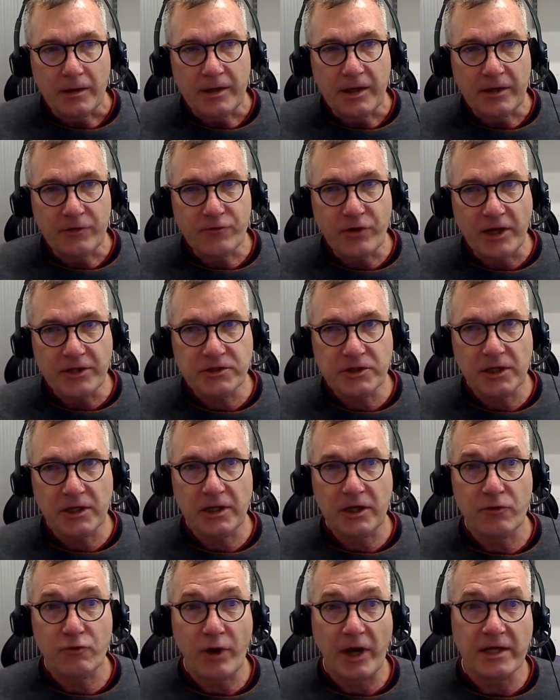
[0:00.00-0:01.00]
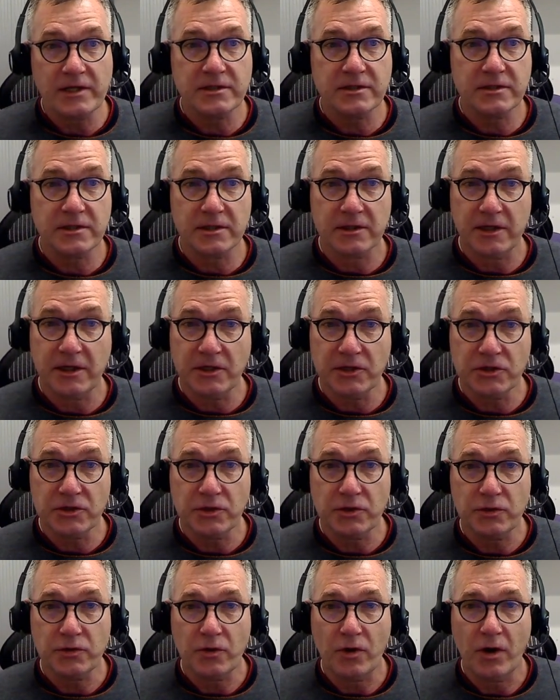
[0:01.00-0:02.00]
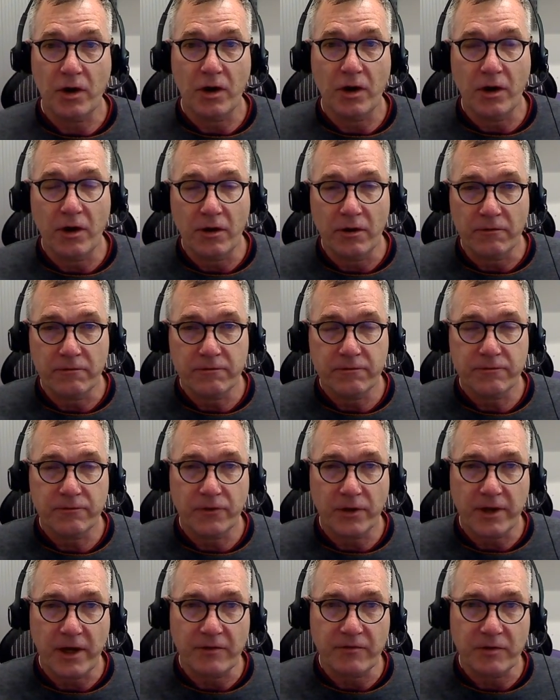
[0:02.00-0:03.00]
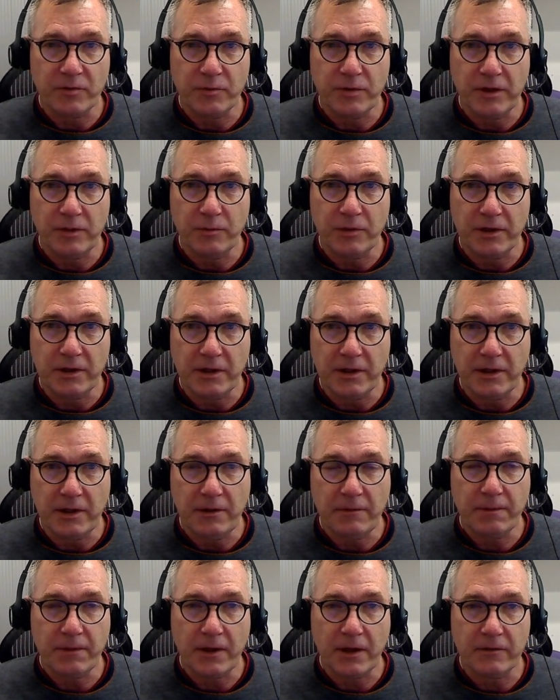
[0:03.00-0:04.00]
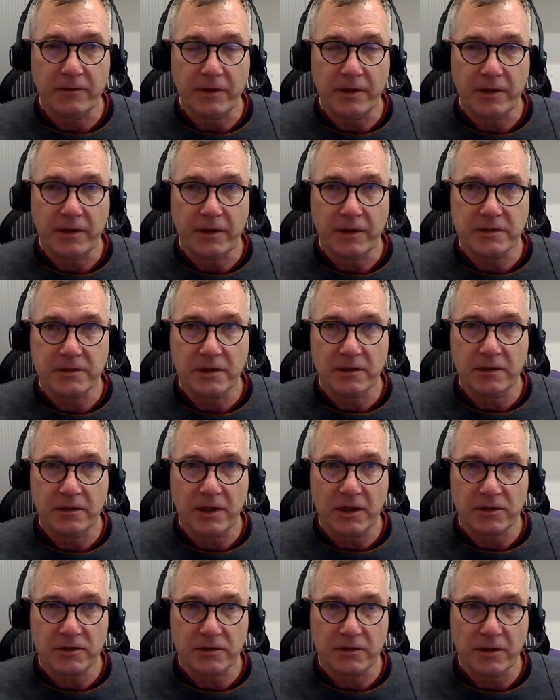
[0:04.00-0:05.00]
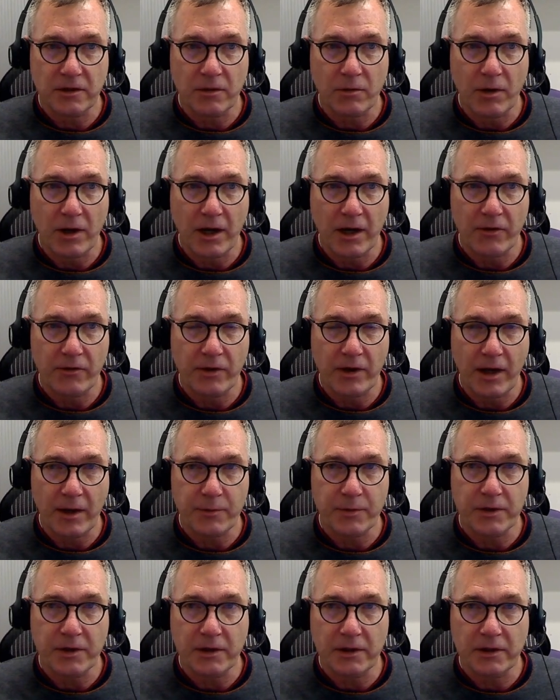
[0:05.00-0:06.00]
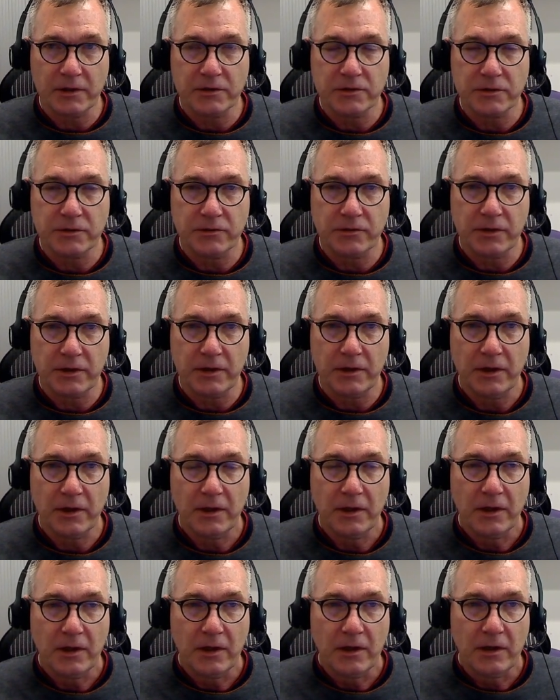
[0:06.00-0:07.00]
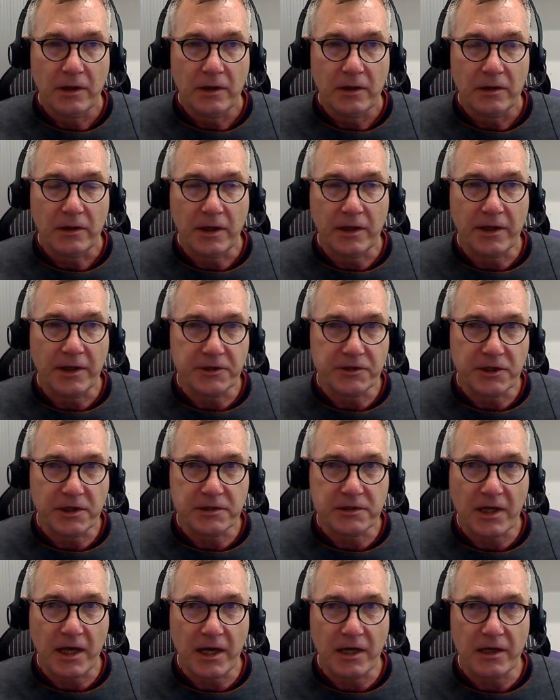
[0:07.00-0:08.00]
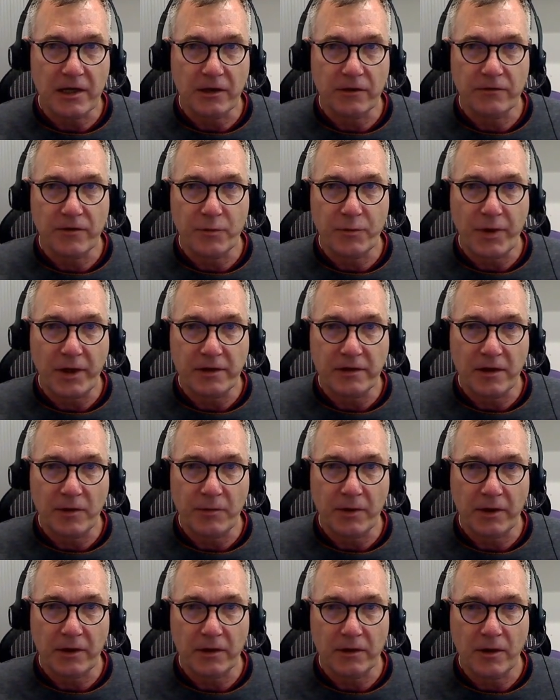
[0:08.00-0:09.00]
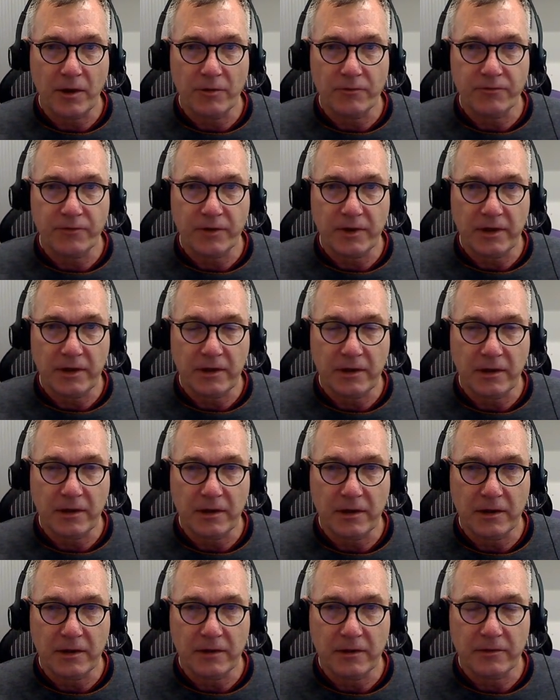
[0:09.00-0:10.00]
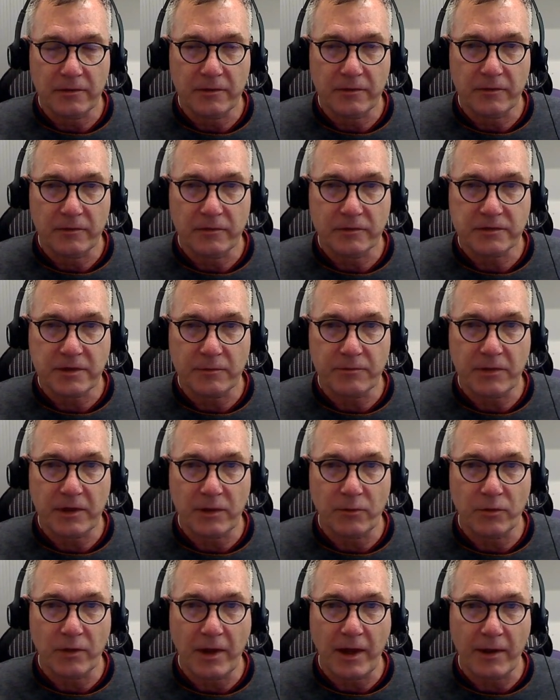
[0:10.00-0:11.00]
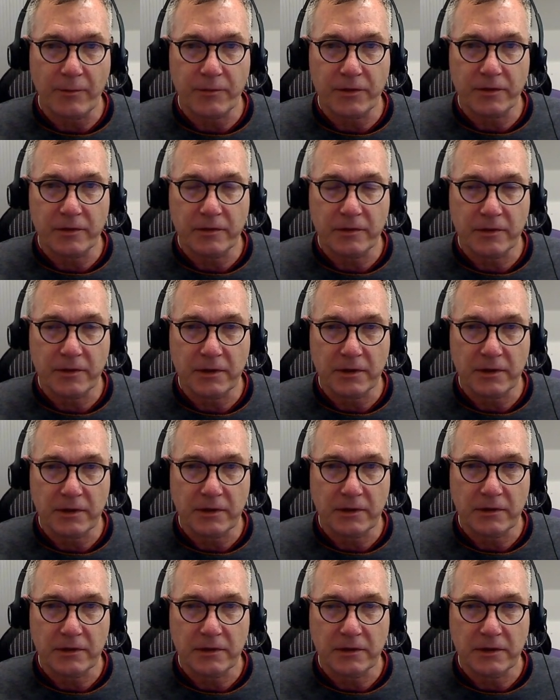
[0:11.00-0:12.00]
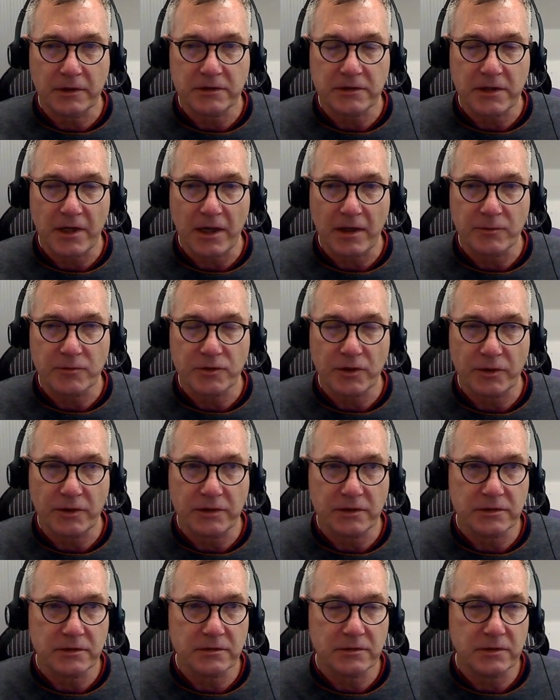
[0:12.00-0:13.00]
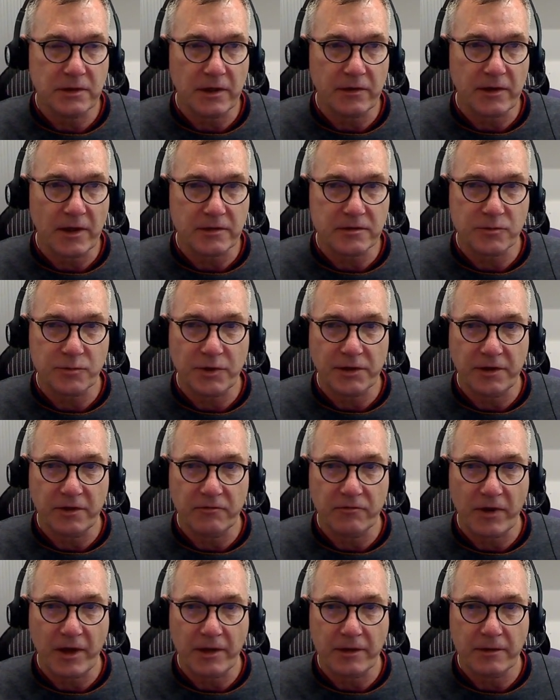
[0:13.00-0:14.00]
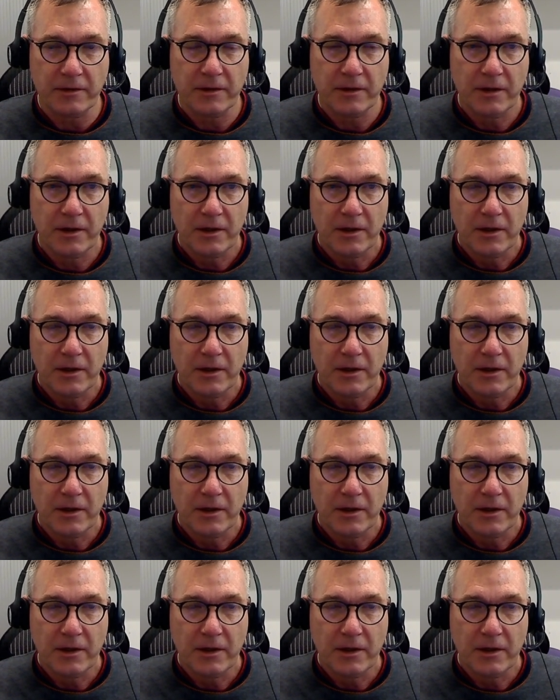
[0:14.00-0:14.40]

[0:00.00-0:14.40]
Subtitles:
He tragically raised the issue of not having PPE, and there is a national inquiry happening into the NHS handling of the pandemic, and hopefully something will happen in his name, so his death hasn't been in vain.